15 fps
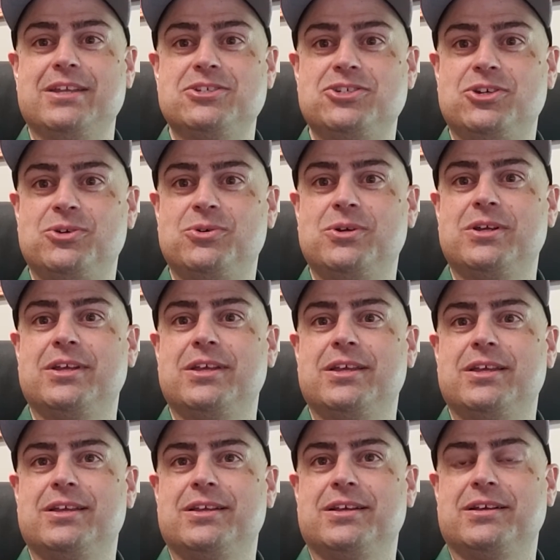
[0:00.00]
issue,
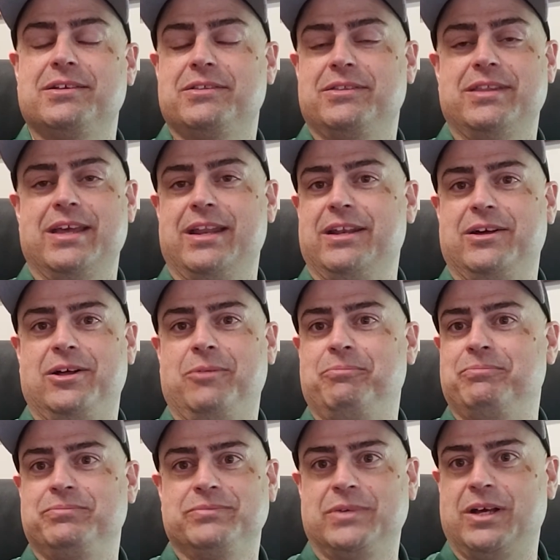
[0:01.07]
then I'll
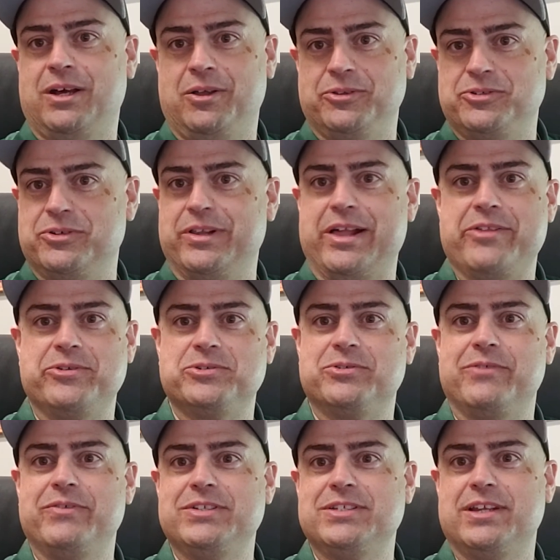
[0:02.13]
drill out those
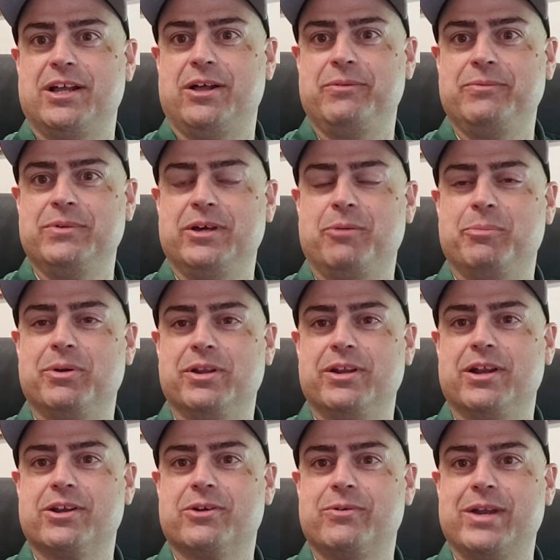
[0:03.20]
rivets and I'll put it
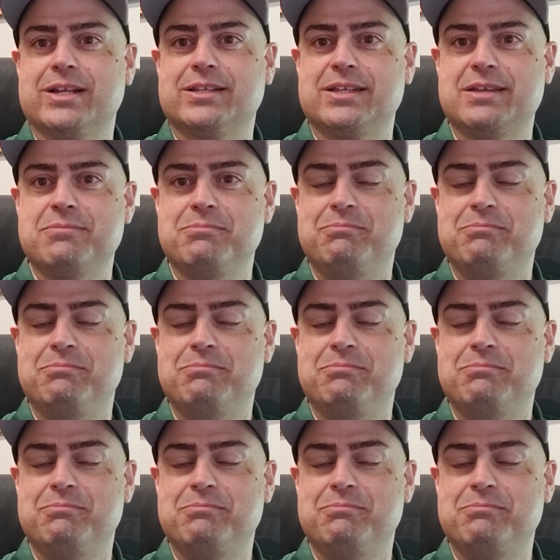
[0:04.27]
on correctly.